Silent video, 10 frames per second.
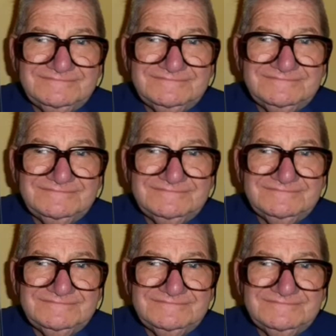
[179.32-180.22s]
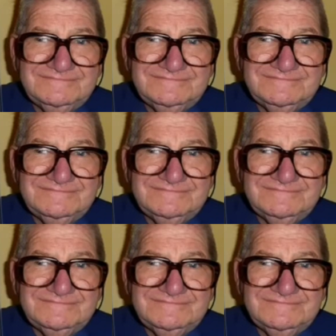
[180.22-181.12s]

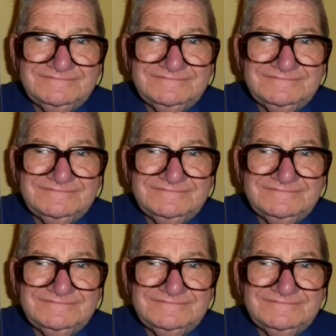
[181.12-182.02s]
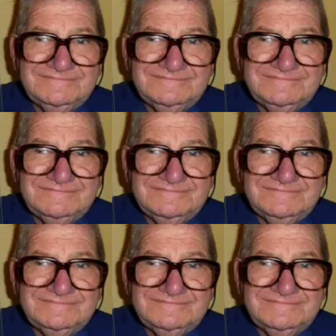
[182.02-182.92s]

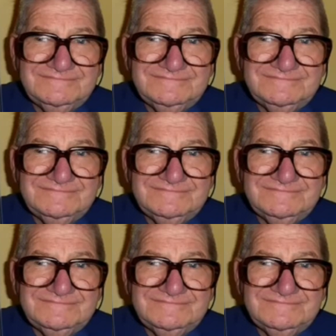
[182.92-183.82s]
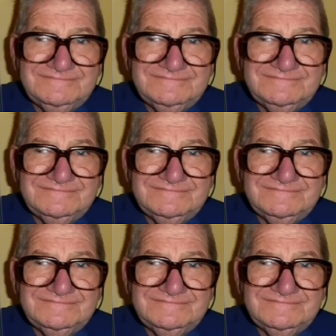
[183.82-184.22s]
[no speech]